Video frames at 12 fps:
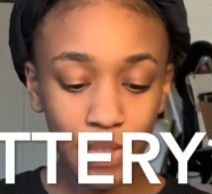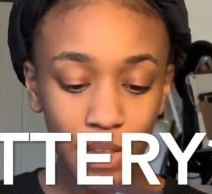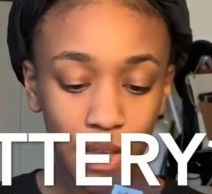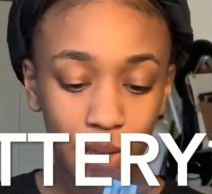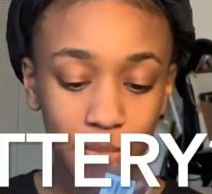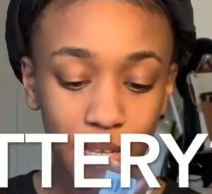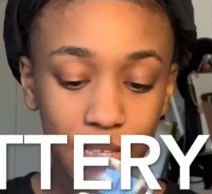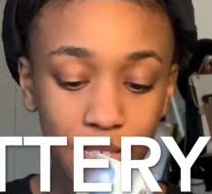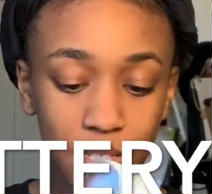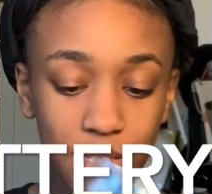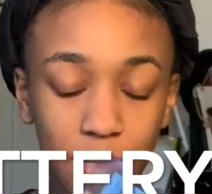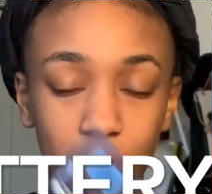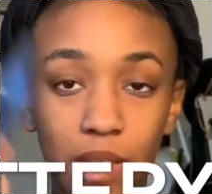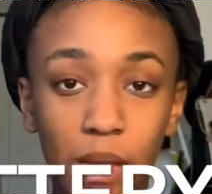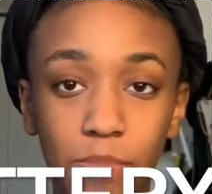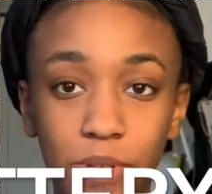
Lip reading: I'm guessing, some type of